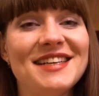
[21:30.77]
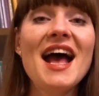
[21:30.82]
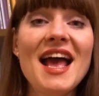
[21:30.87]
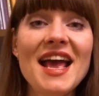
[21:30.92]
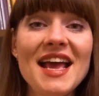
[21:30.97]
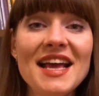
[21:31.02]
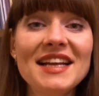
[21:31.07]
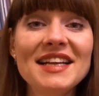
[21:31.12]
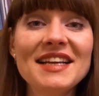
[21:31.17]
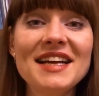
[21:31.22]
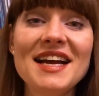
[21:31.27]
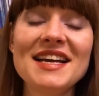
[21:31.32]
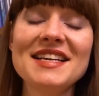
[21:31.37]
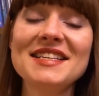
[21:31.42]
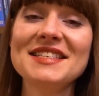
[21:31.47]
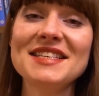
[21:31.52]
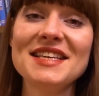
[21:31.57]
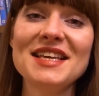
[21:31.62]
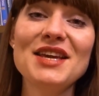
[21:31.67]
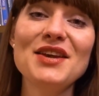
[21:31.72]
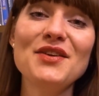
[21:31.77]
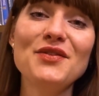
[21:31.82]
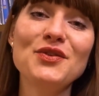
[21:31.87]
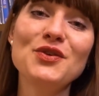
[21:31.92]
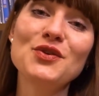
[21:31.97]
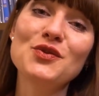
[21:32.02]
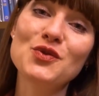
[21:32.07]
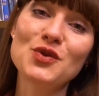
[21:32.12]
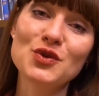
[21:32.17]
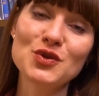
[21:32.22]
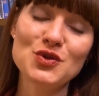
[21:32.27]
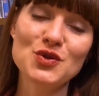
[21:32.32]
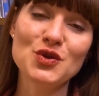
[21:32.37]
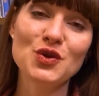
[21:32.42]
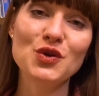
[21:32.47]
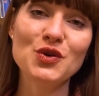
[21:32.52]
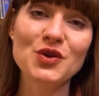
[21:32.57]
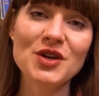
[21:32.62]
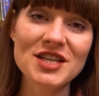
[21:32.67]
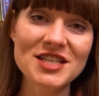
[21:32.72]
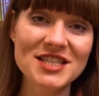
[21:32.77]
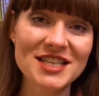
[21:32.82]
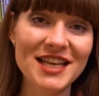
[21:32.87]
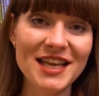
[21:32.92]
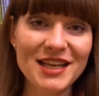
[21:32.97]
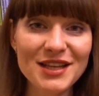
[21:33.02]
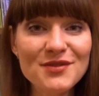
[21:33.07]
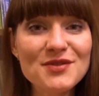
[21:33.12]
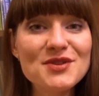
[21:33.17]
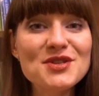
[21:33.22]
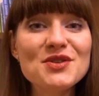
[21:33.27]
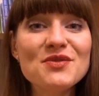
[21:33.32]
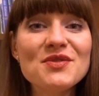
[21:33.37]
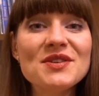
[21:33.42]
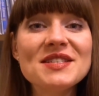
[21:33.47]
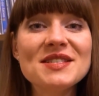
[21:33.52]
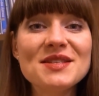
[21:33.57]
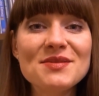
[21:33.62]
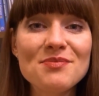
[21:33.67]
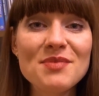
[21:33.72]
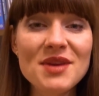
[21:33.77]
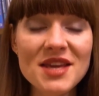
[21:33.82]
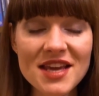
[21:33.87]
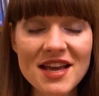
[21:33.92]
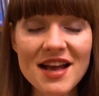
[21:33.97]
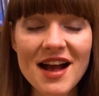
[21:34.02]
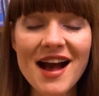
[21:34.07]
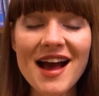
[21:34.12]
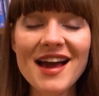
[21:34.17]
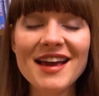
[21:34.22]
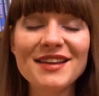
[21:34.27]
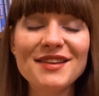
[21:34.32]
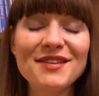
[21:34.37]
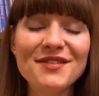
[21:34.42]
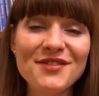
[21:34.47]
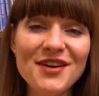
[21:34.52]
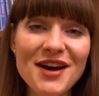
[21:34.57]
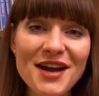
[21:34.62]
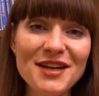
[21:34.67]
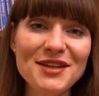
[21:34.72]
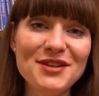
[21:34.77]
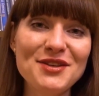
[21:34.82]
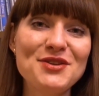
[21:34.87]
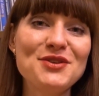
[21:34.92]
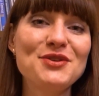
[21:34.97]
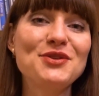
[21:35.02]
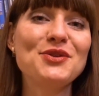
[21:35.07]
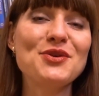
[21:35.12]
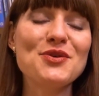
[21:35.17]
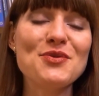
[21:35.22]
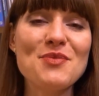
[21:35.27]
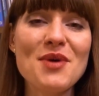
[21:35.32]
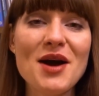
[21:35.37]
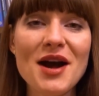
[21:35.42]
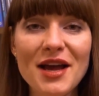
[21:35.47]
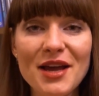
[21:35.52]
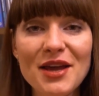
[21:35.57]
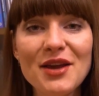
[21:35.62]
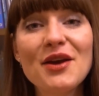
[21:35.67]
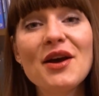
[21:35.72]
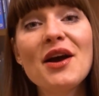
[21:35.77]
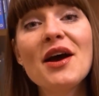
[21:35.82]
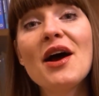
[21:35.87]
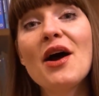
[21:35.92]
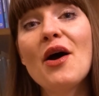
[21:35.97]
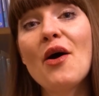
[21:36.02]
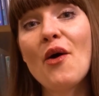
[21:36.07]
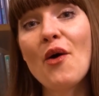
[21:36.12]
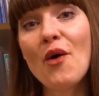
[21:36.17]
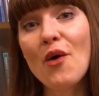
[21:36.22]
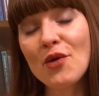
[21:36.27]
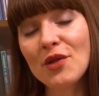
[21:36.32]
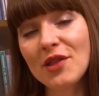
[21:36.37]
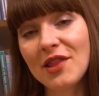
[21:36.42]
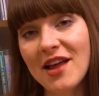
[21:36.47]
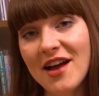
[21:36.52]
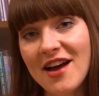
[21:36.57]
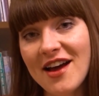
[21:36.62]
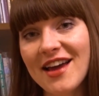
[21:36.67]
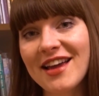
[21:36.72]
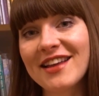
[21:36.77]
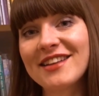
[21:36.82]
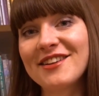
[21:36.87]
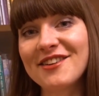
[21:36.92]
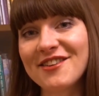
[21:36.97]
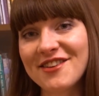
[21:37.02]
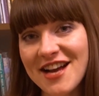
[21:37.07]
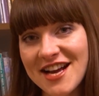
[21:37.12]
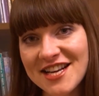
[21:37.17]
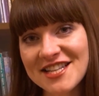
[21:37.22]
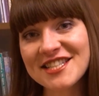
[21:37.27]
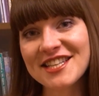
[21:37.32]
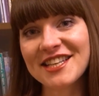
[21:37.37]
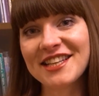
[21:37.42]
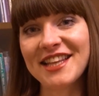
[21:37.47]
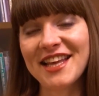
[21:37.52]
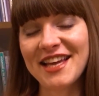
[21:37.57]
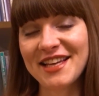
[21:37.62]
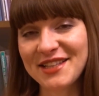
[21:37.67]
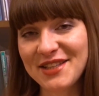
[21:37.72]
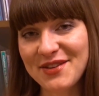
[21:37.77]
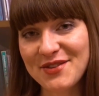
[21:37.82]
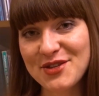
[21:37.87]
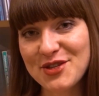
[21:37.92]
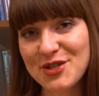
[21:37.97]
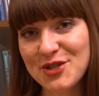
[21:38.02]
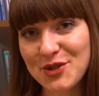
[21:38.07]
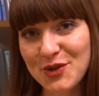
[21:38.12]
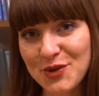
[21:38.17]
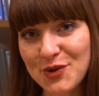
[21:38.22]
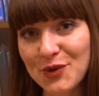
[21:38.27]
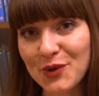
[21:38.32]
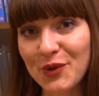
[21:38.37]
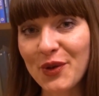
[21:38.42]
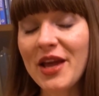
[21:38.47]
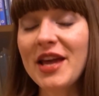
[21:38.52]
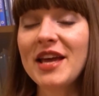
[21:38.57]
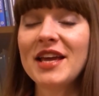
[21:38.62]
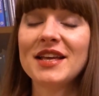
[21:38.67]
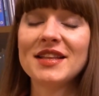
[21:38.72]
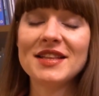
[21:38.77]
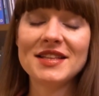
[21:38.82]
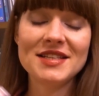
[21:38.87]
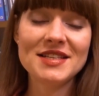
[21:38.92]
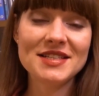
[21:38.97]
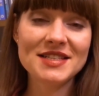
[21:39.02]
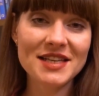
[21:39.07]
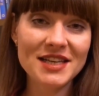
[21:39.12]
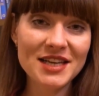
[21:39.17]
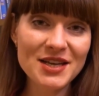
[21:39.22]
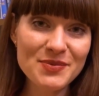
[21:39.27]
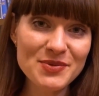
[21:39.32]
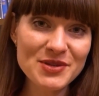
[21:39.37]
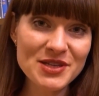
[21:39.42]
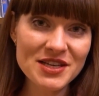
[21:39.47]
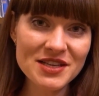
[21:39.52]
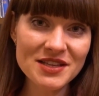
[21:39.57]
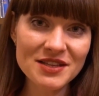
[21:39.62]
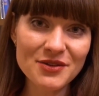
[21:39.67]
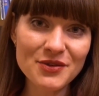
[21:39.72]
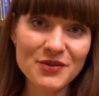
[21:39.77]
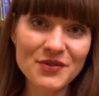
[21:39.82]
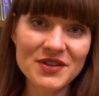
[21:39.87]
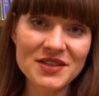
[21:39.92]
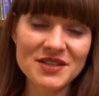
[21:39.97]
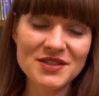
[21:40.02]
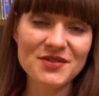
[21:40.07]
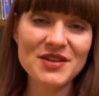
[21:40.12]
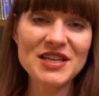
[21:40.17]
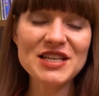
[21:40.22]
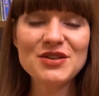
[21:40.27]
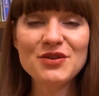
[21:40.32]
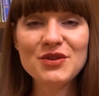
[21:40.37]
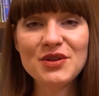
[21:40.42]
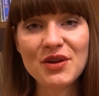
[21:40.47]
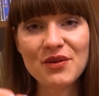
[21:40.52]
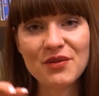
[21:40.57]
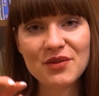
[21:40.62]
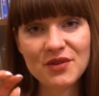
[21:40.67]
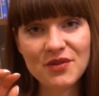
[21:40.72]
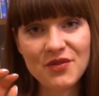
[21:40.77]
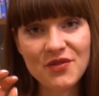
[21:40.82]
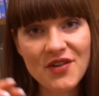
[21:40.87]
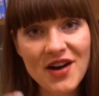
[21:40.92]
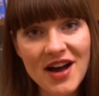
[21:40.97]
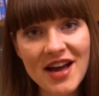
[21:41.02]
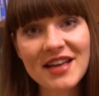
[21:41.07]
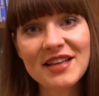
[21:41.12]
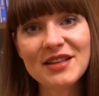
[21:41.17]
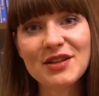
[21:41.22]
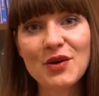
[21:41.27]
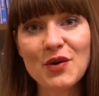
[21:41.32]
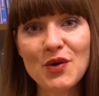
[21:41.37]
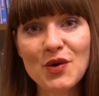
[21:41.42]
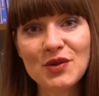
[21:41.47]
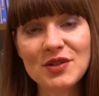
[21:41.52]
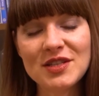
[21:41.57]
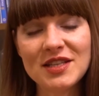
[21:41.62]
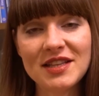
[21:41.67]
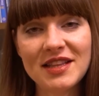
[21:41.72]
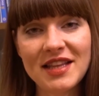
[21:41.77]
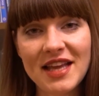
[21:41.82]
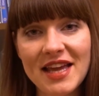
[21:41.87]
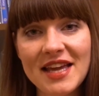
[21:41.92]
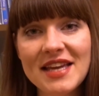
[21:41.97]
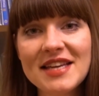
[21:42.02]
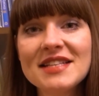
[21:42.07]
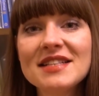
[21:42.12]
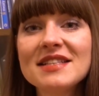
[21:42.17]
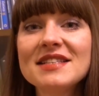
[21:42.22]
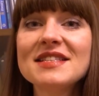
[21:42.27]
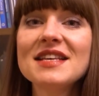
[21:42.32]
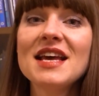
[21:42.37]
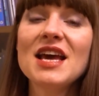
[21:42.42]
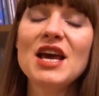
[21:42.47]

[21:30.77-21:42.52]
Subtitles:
And guys, if you want to learn Russian language with me, I invite you to my online Russian language school. In the description of this video you will find all details.